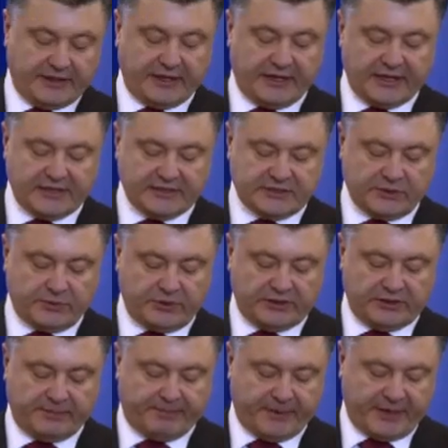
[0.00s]
the answer
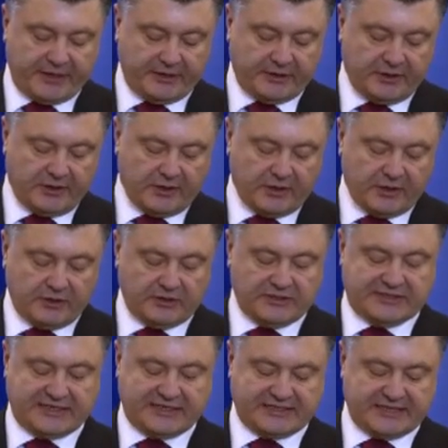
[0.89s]
will depend on
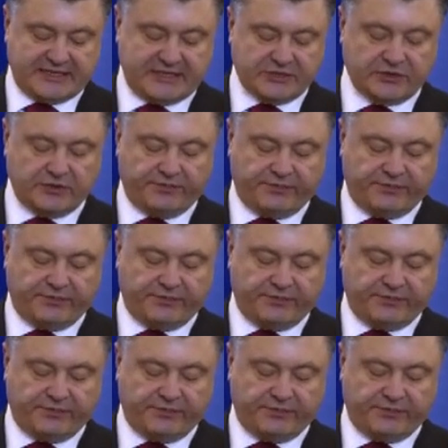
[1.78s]
success or